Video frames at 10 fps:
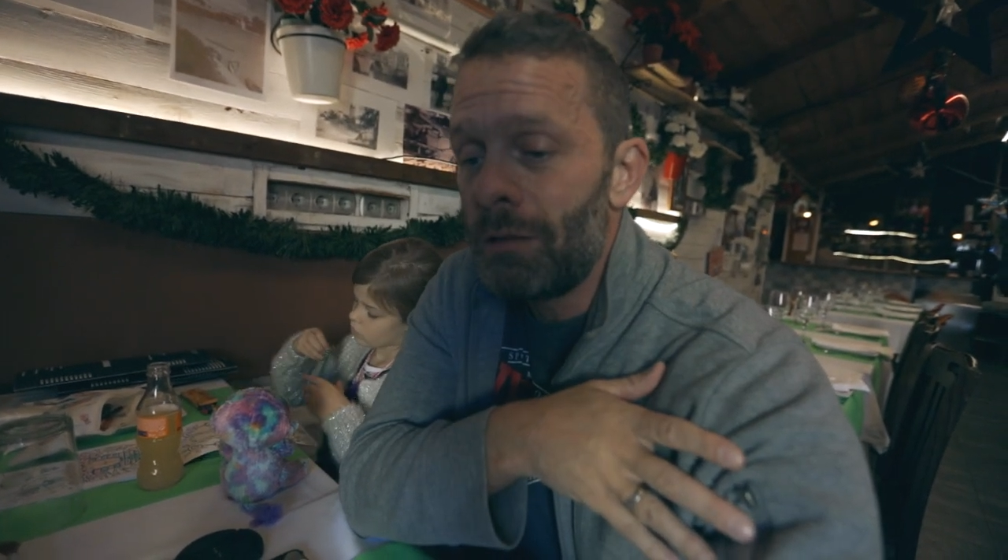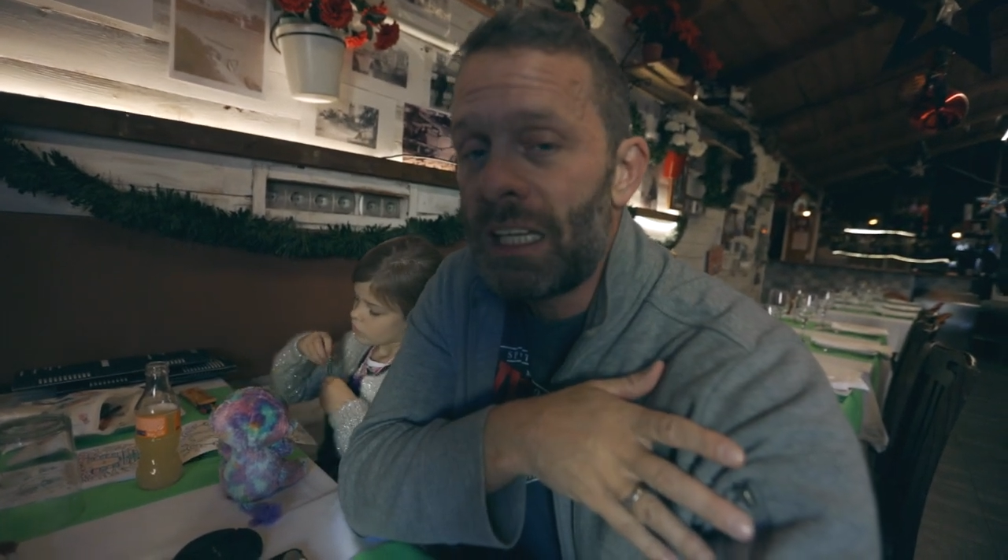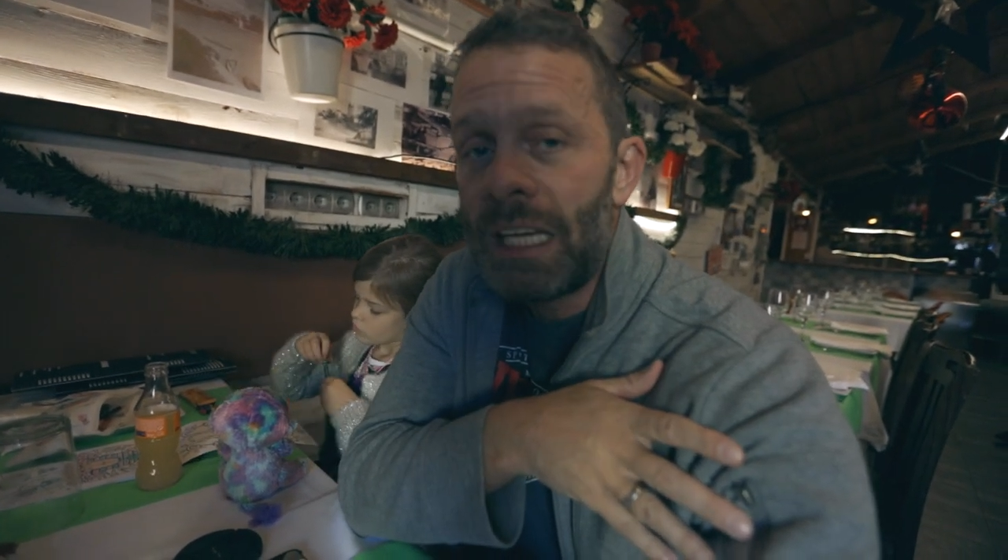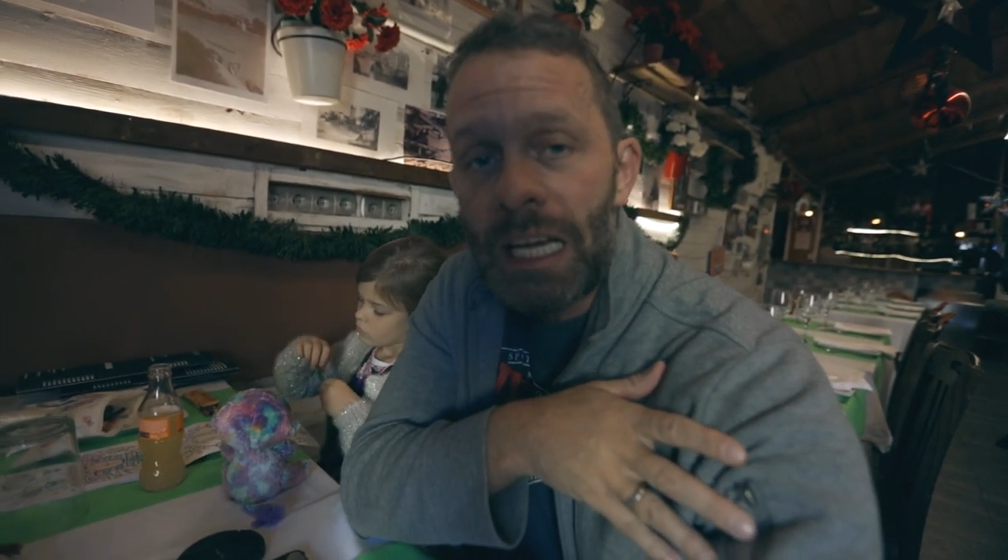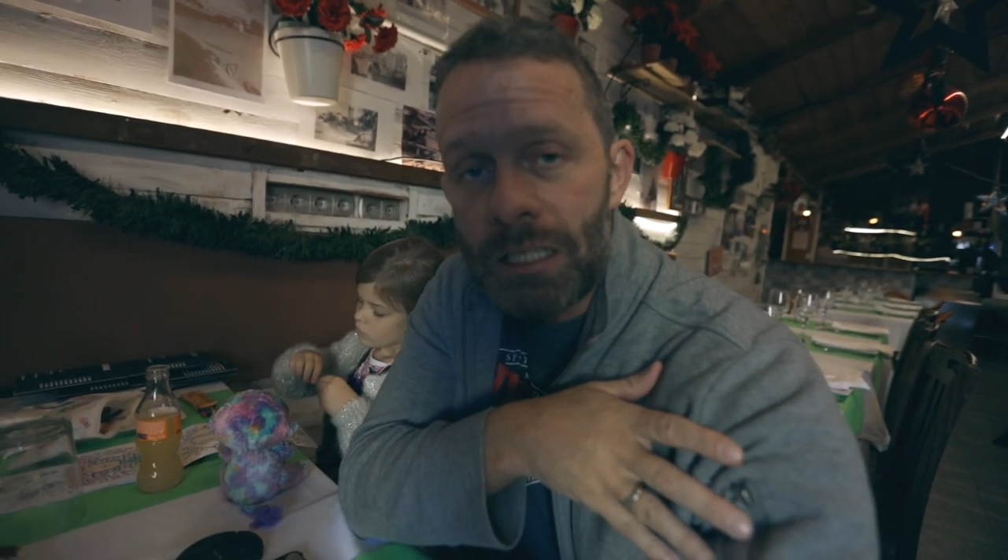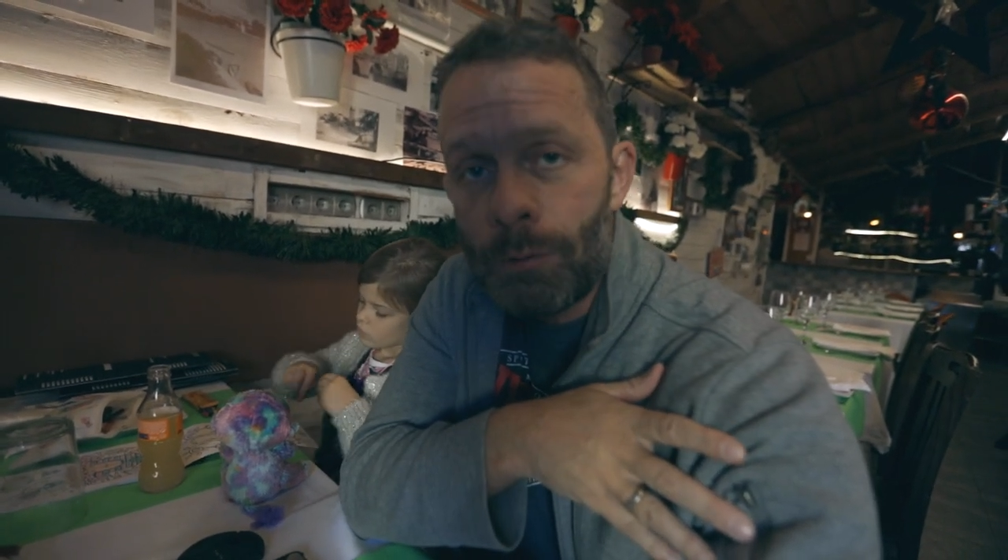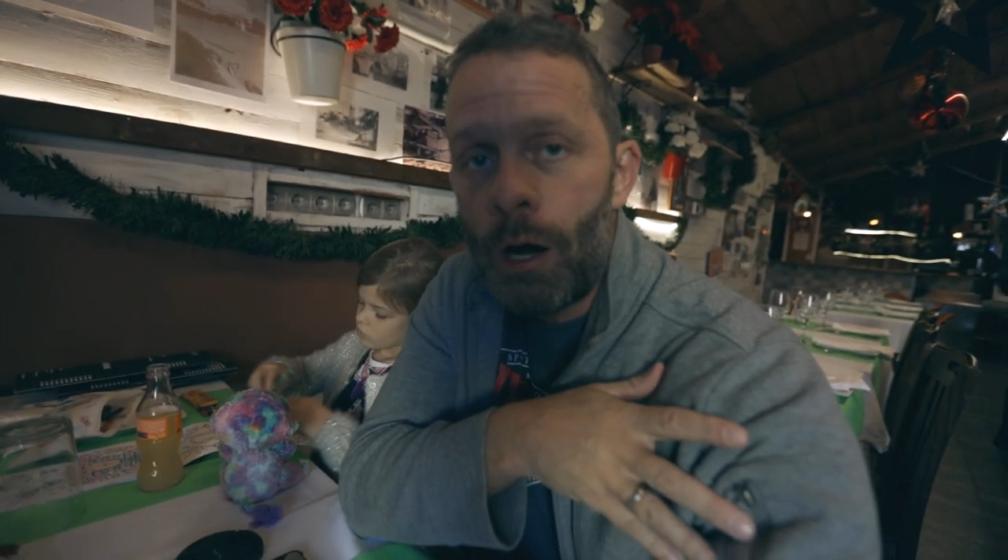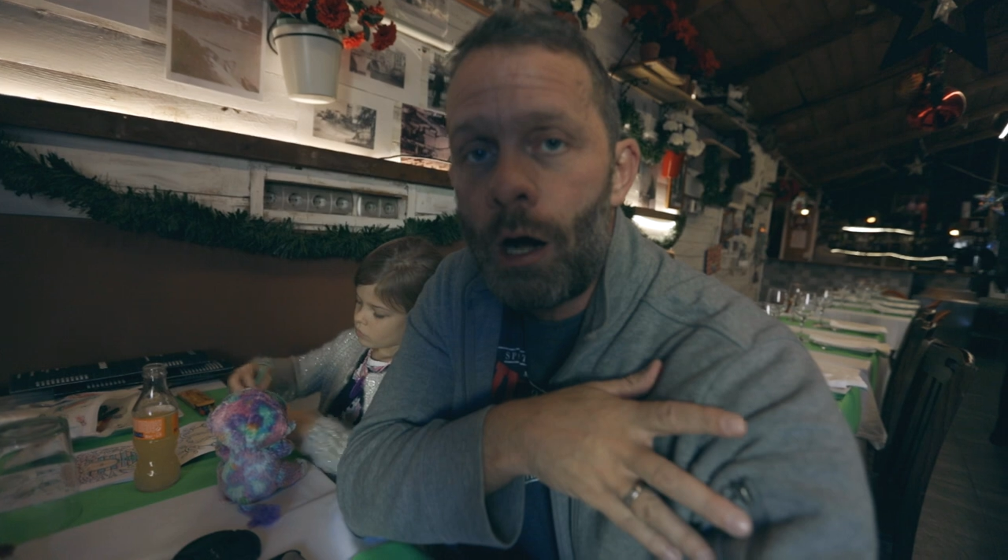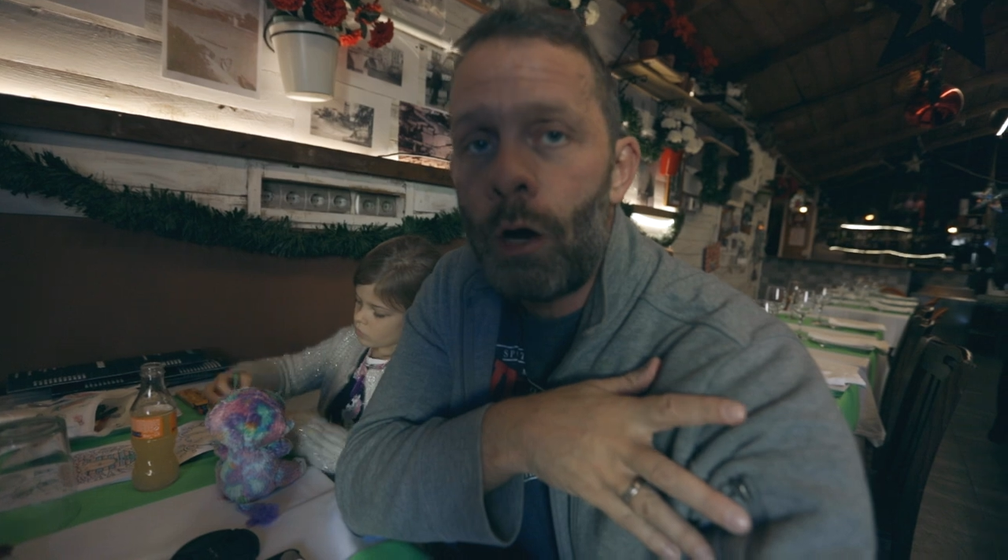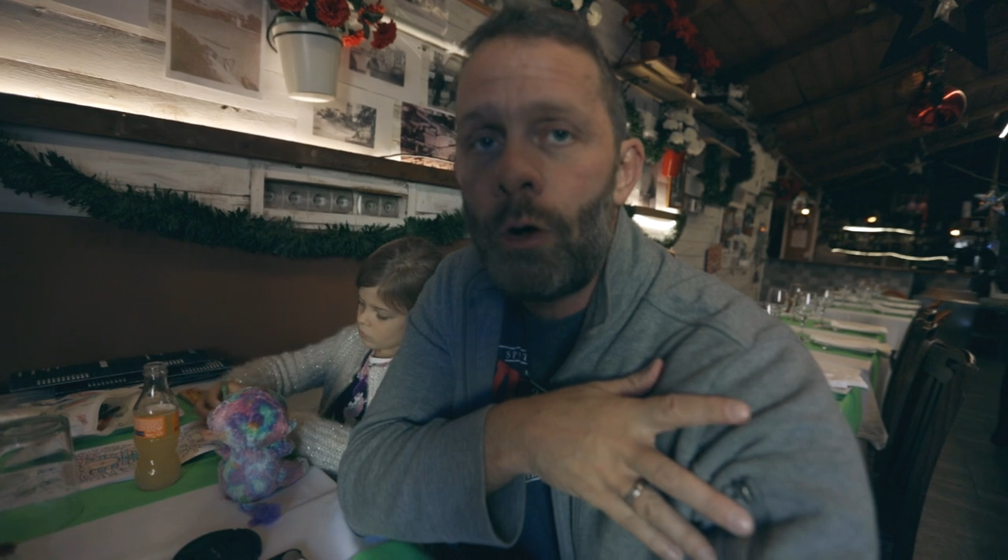the kids were
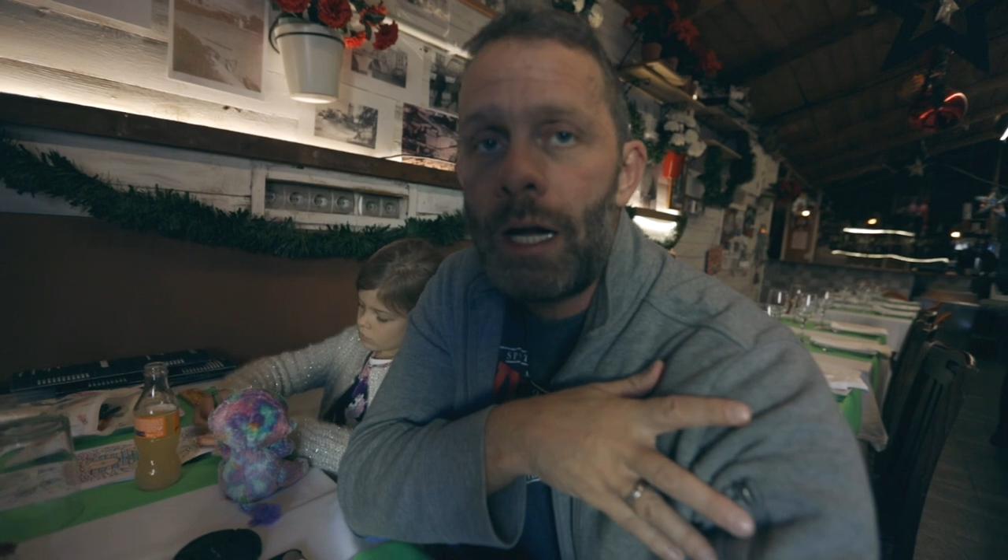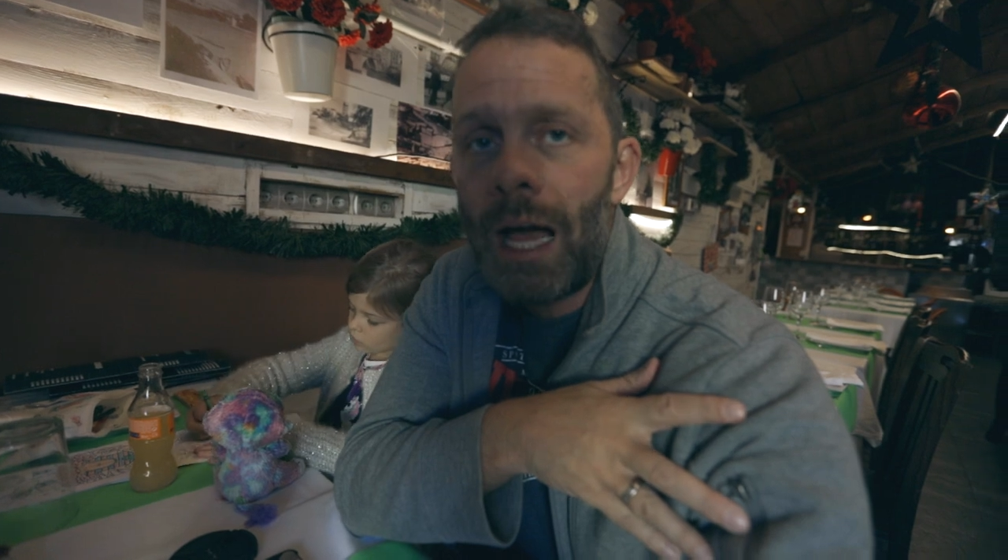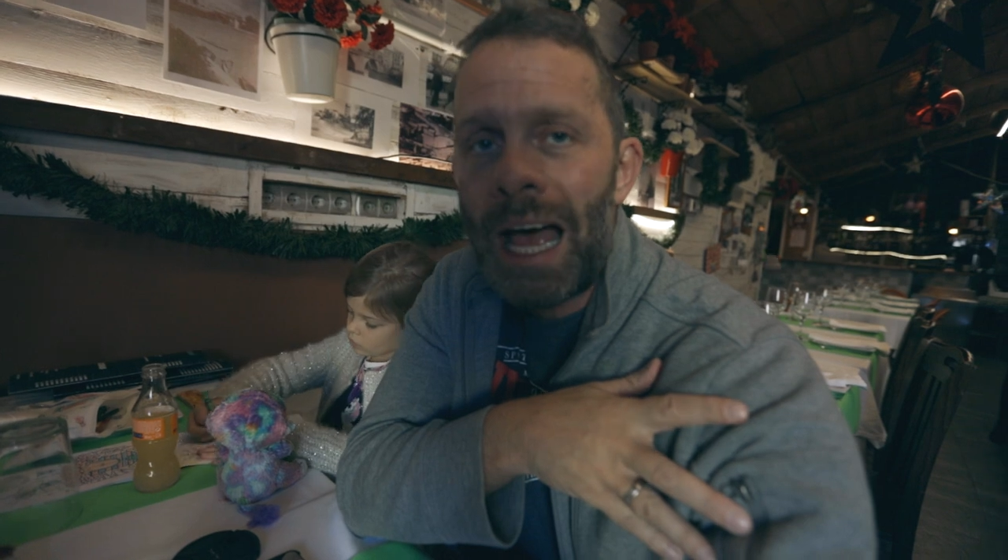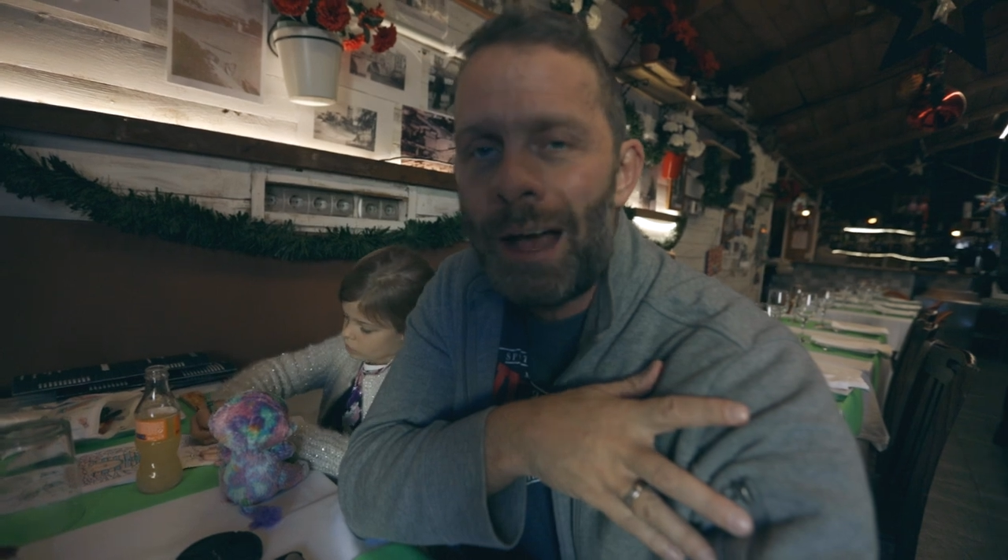hungry,